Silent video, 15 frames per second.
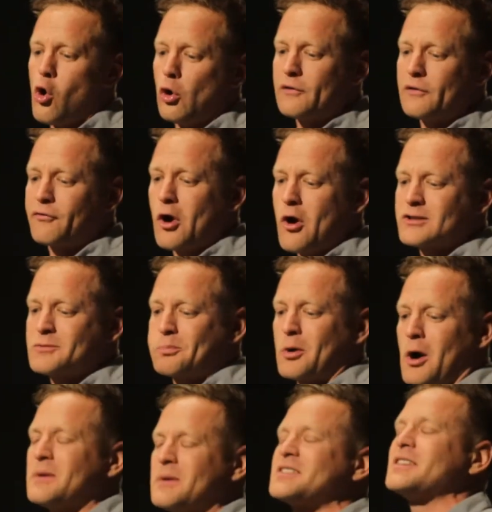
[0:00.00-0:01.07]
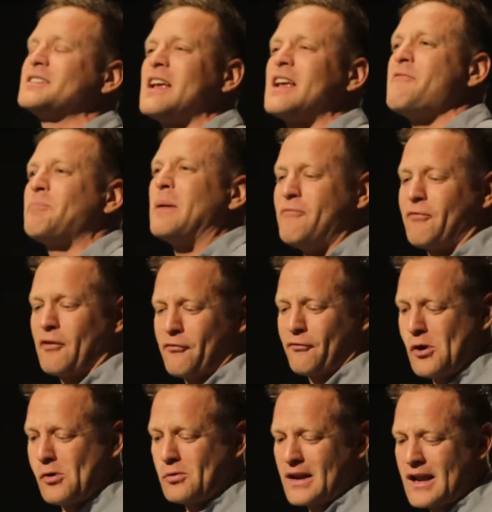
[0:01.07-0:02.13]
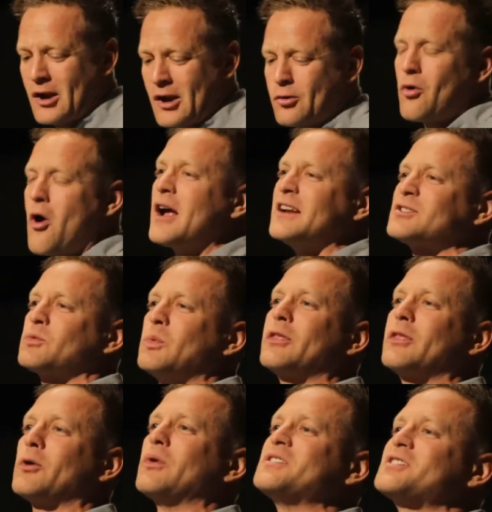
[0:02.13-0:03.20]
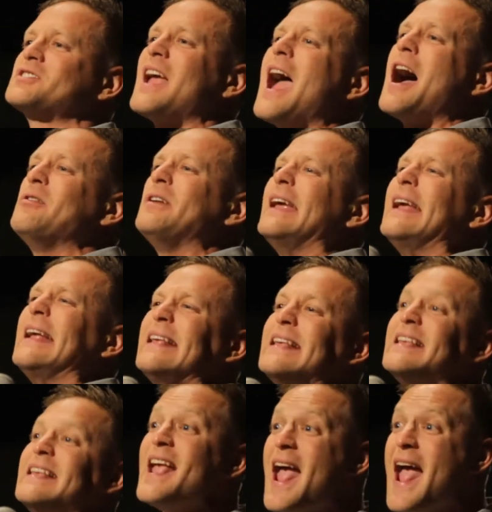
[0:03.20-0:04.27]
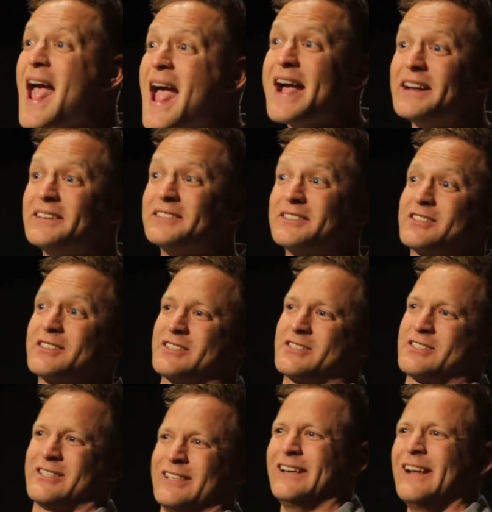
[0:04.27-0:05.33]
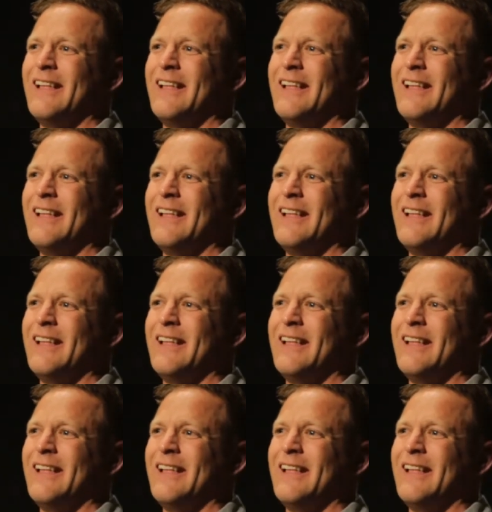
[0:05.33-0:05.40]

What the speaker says: all of God's promises have been fulfilled in Christ with a resounding yes."